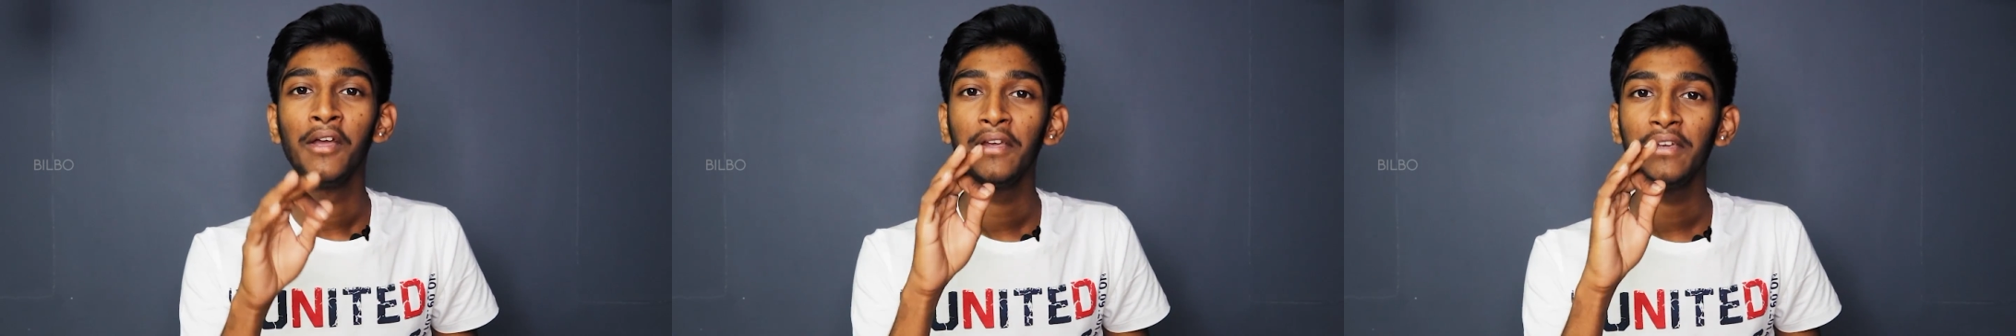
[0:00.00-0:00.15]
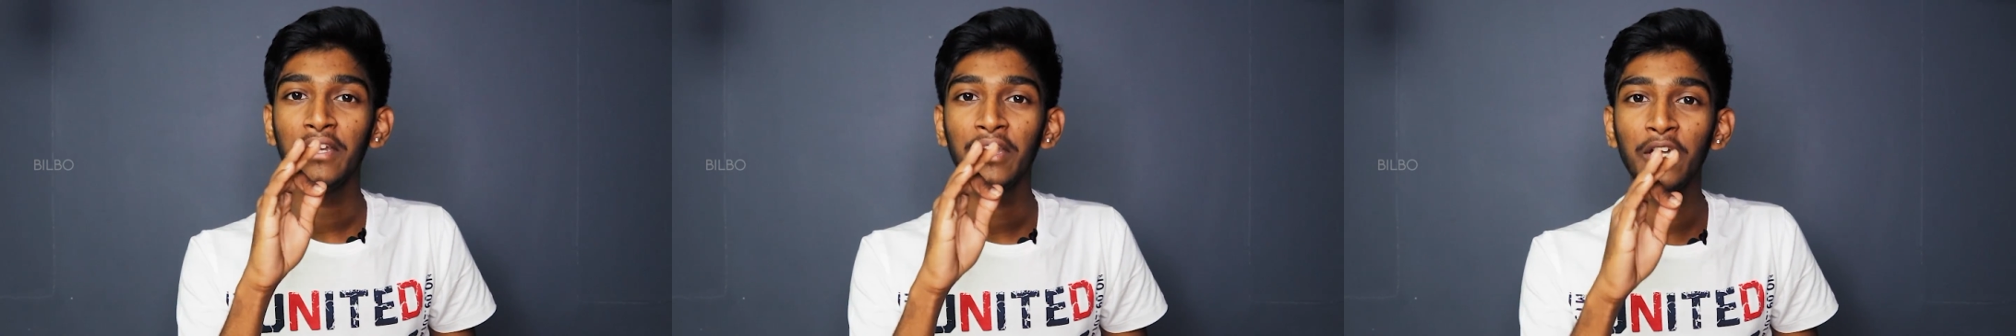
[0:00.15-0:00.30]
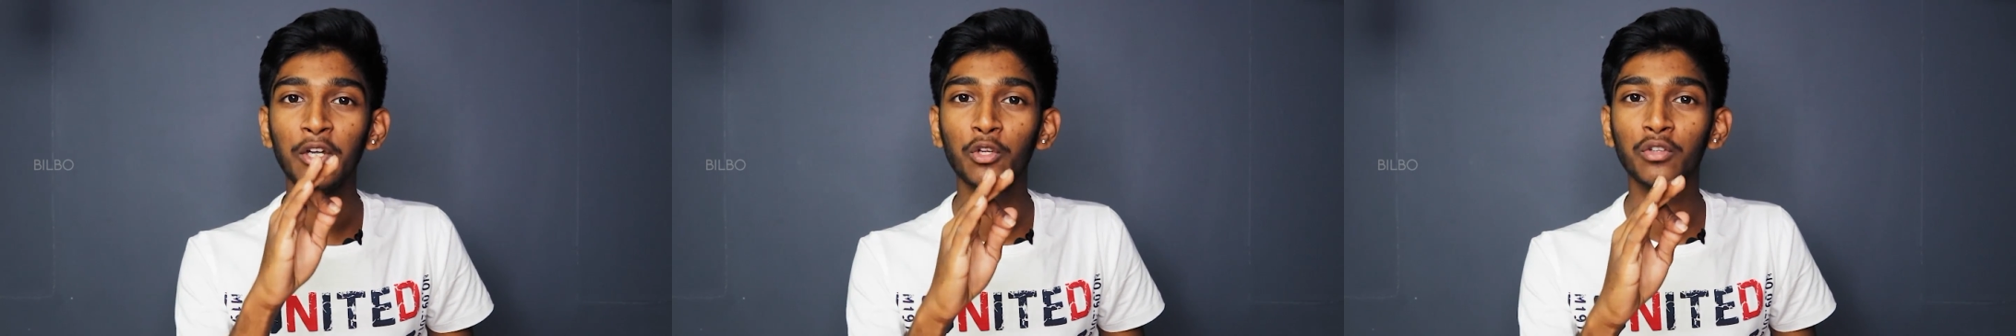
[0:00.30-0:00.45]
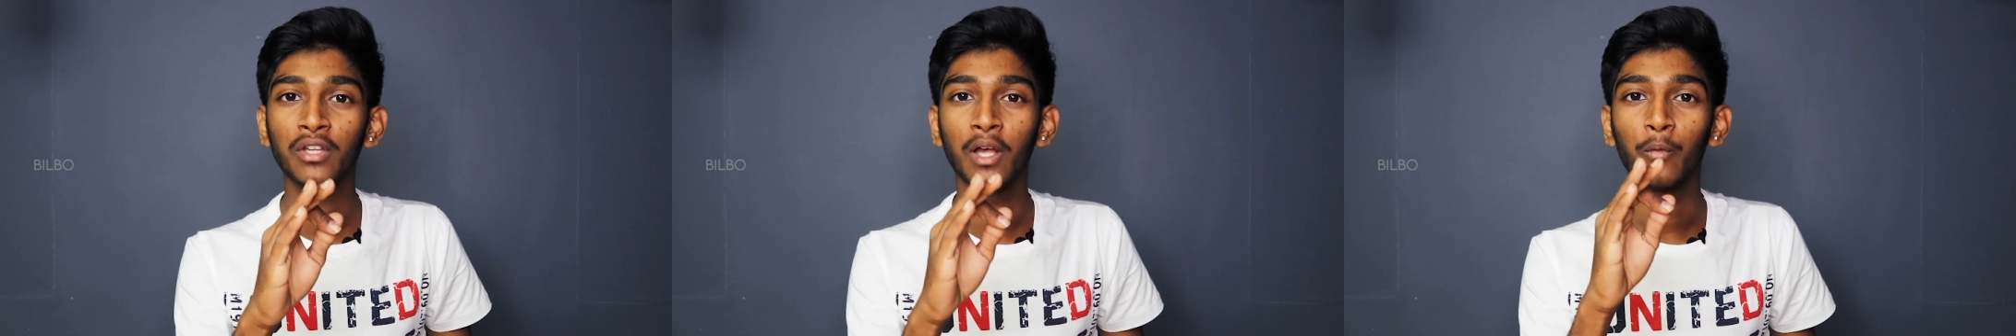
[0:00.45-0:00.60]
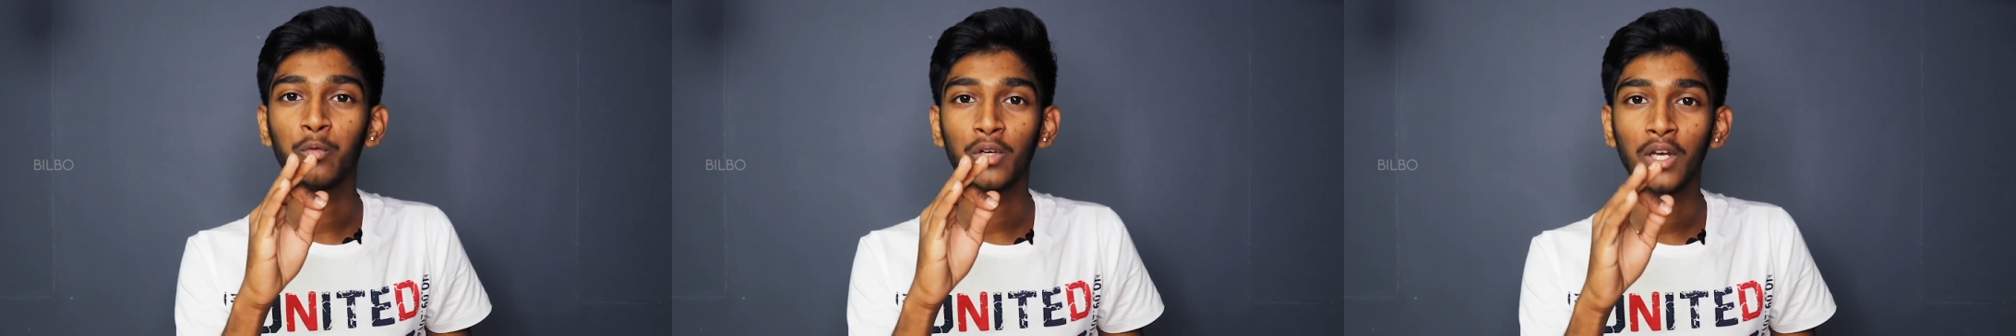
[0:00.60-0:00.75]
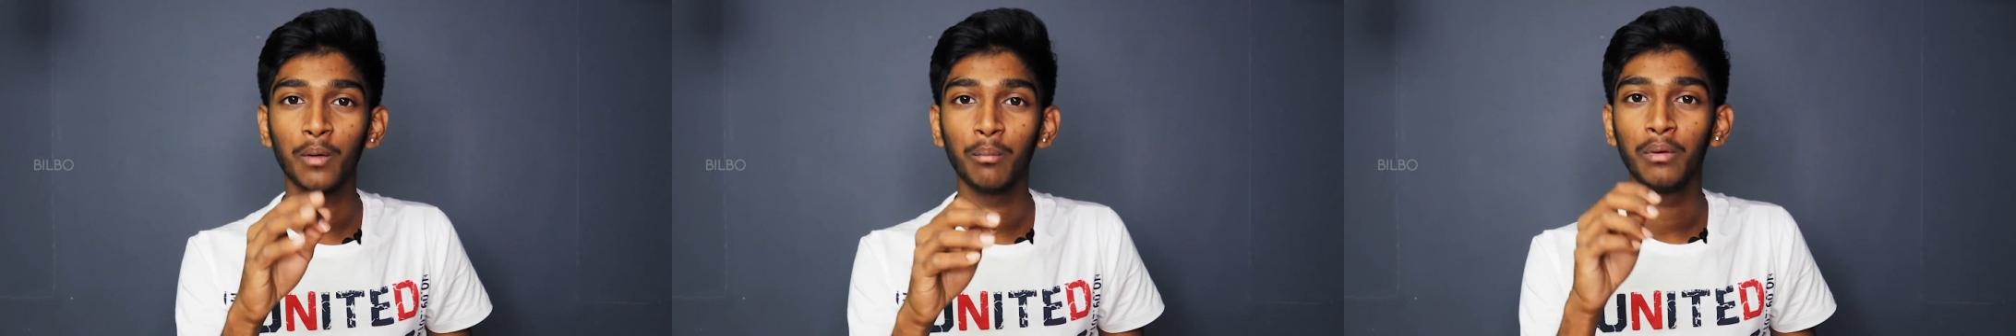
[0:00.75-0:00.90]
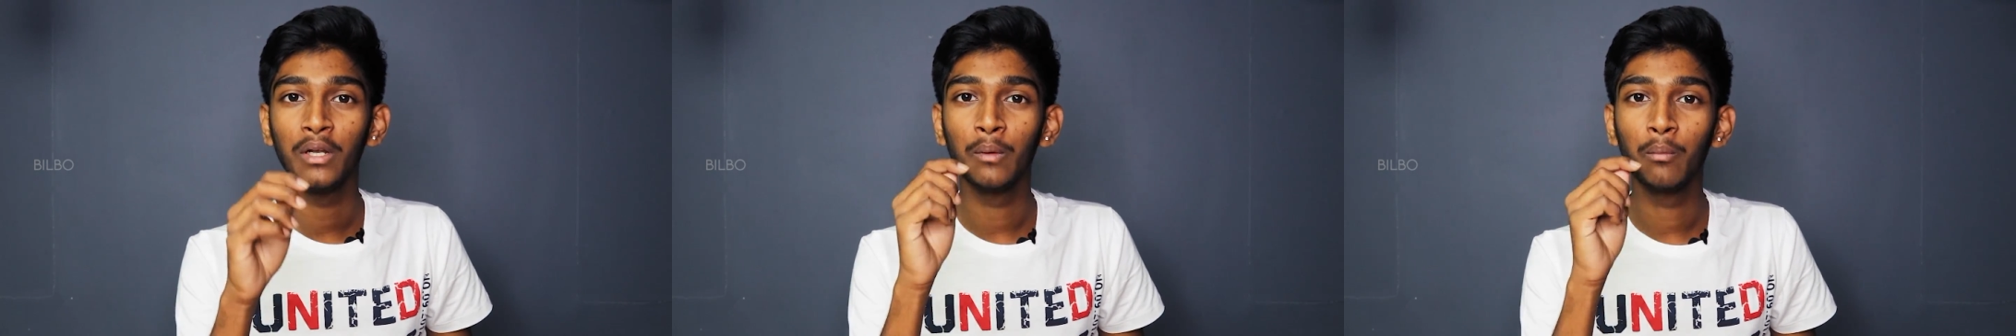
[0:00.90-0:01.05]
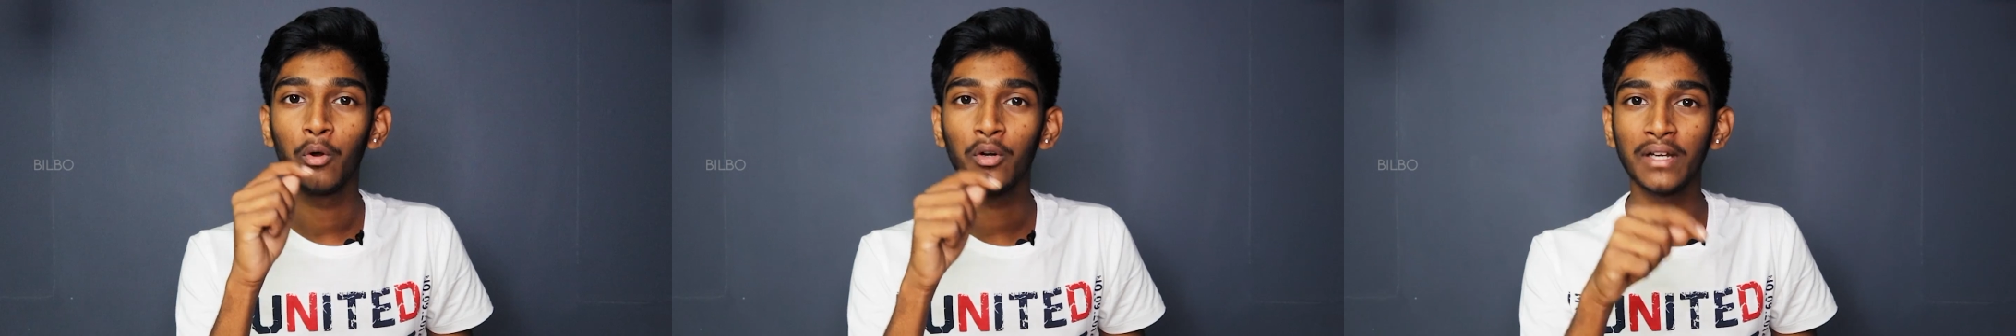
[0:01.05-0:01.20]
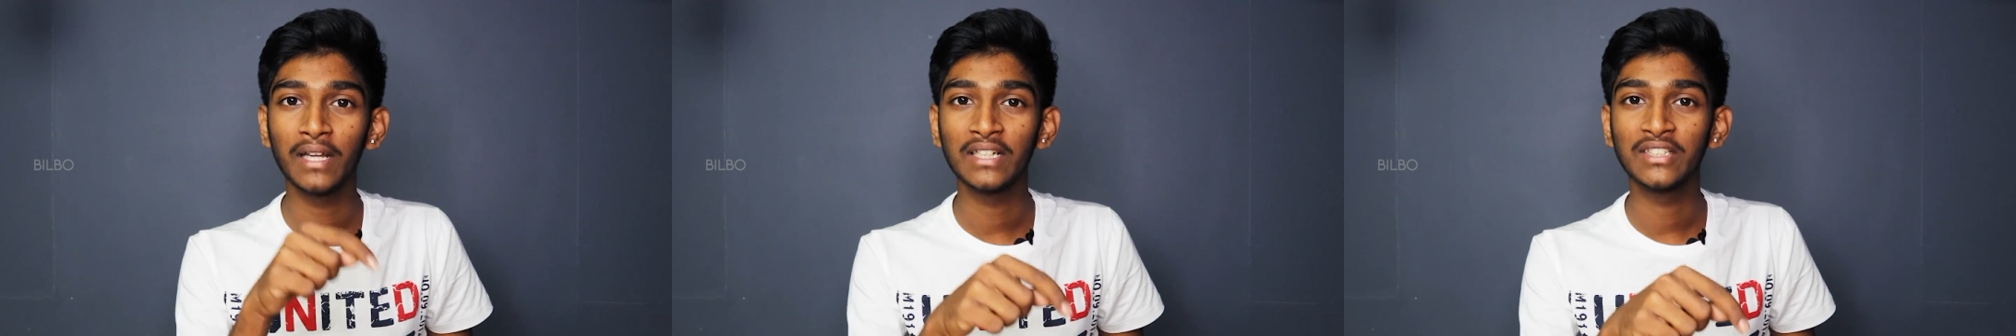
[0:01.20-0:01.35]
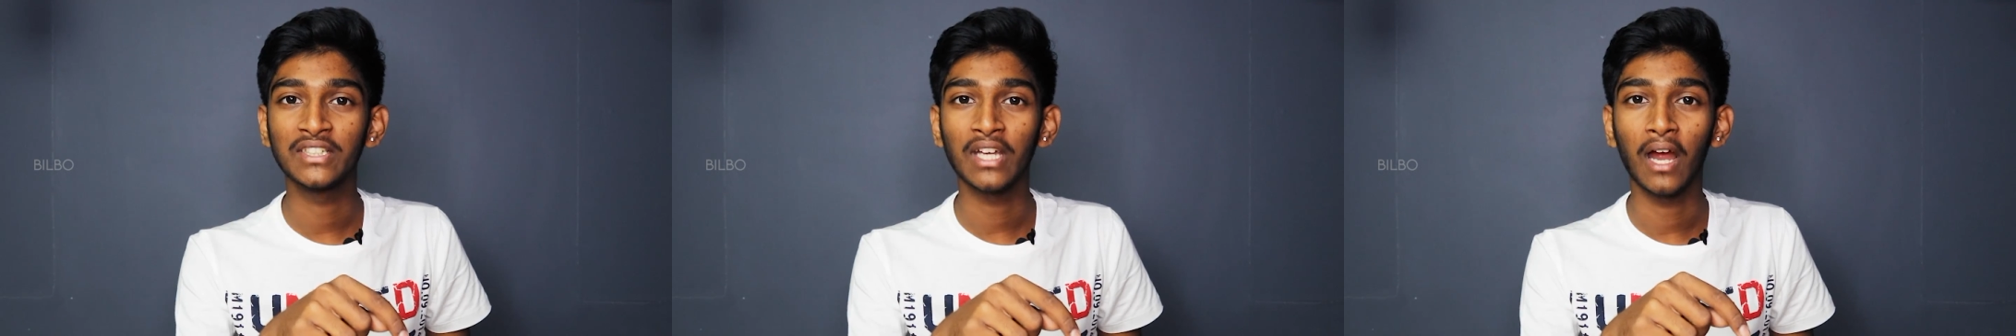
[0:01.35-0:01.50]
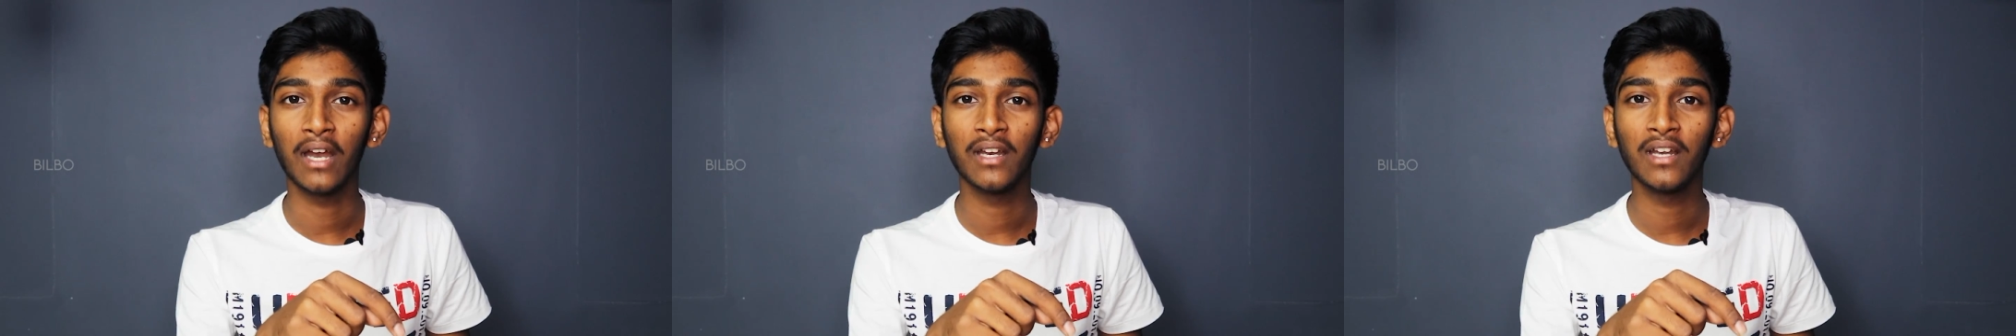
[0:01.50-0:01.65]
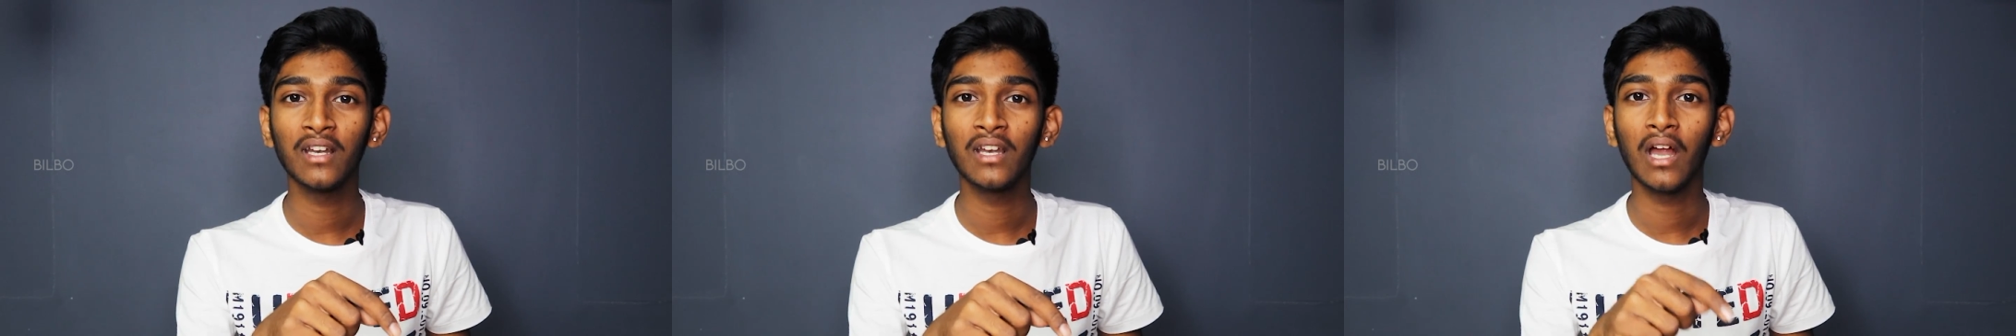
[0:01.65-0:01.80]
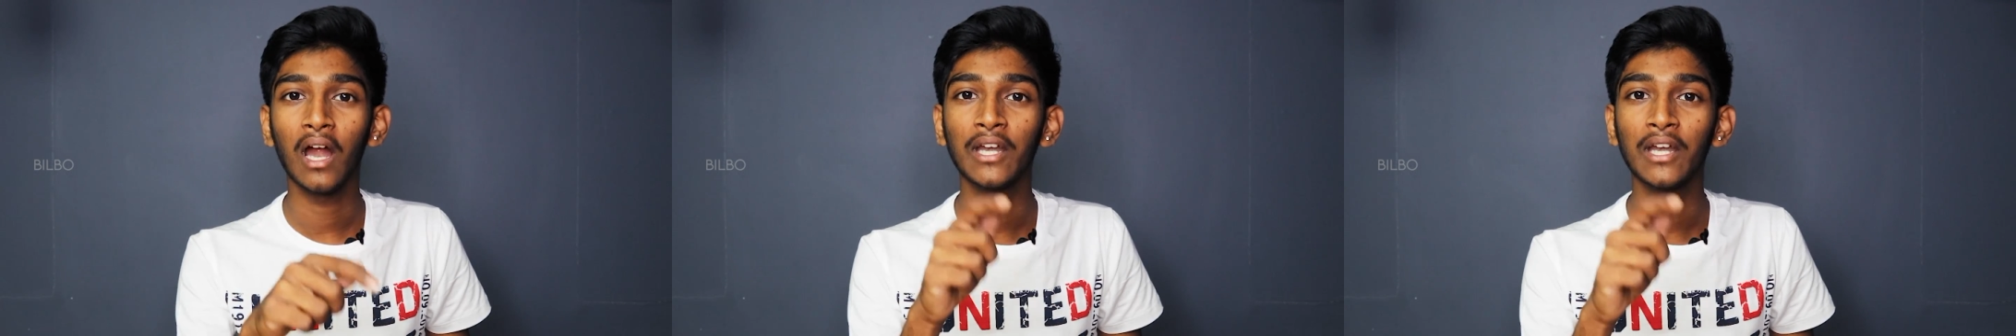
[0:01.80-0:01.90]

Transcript: You need to subscribe Bilbo Tech channel